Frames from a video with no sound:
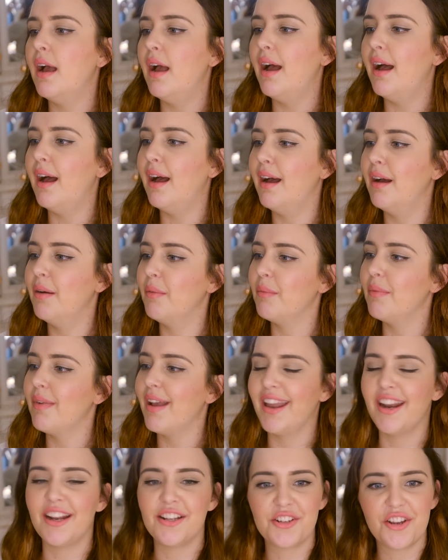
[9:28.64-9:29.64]

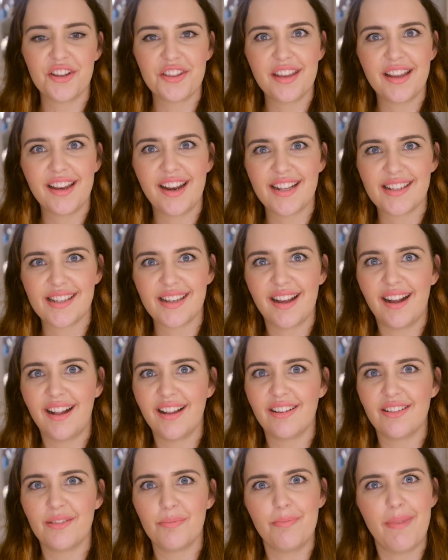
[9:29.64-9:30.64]
And I don't think it has a
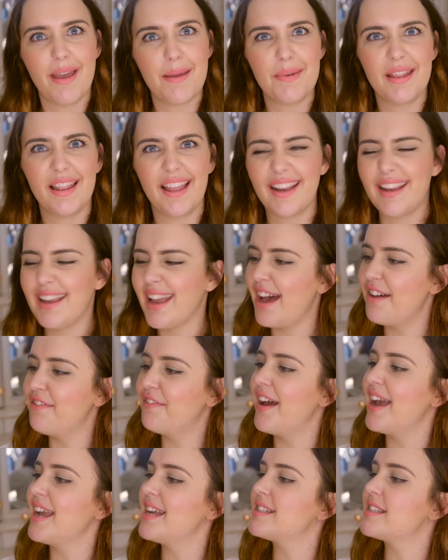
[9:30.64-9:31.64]
colour. Maybe like
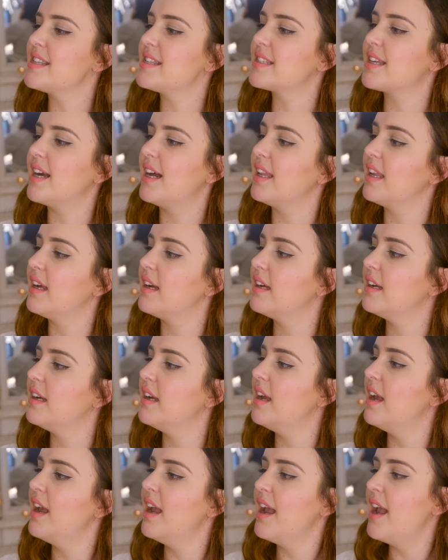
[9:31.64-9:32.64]
Cafe is its colour.
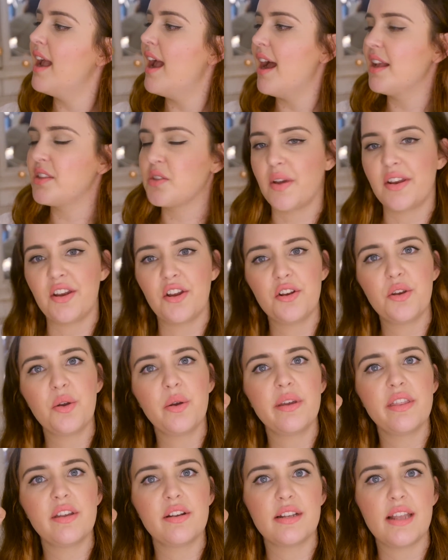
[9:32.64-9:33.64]
So I don't know
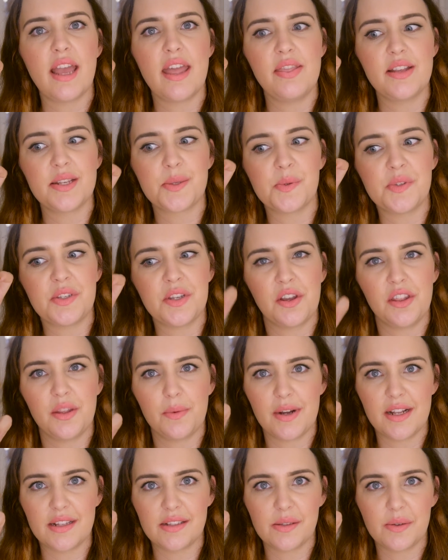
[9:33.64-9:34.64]
whether, and this was the only
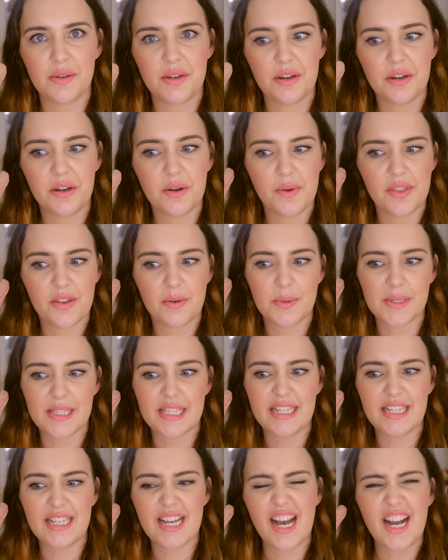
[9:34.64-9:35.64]
one, so I don't know whether it was
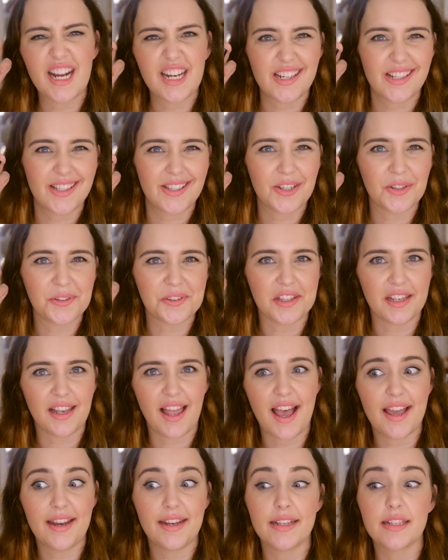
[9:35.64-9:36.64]
the darkest or the
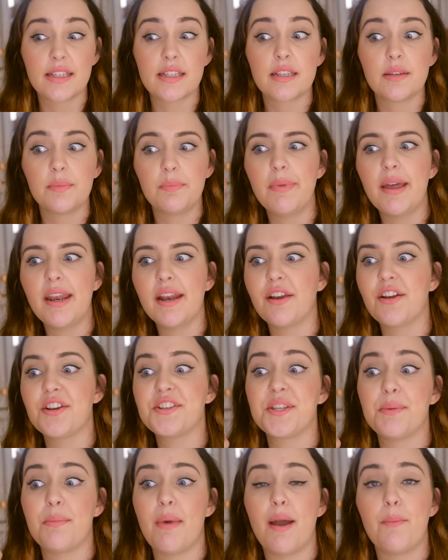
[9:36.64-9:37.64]
lightest. But it
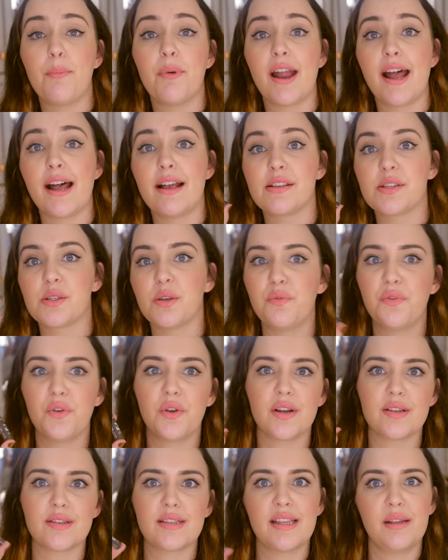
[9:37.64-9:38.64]
goes in my brow, so if you've
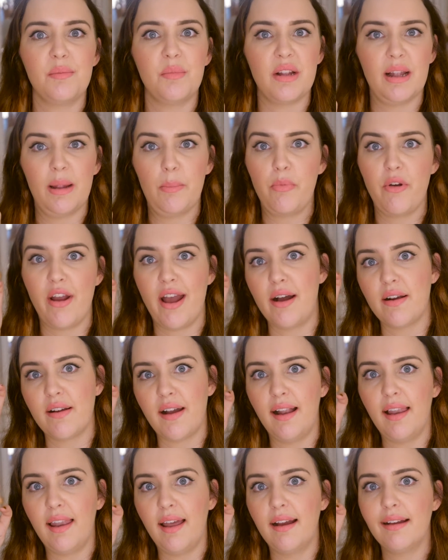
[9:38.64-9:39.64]
got similar brow
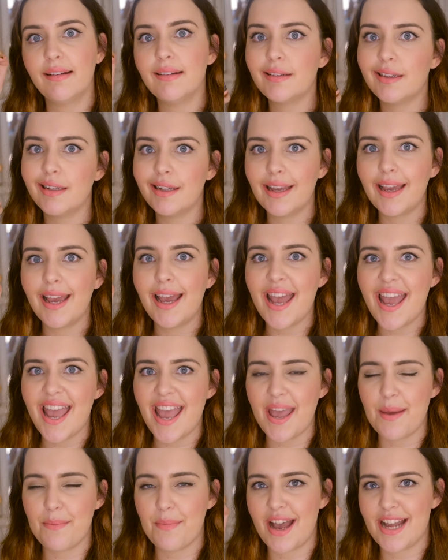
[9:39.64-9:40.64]
colour,
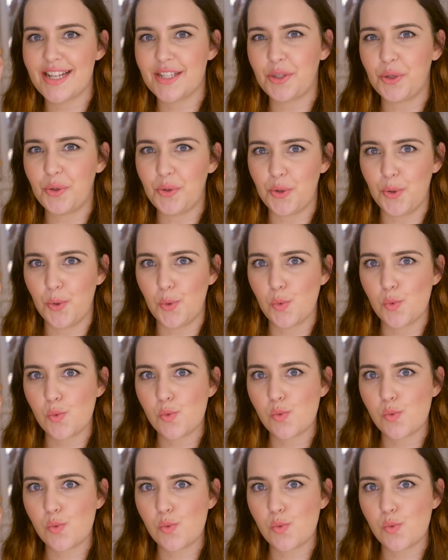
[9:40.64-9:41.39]
it might suit you.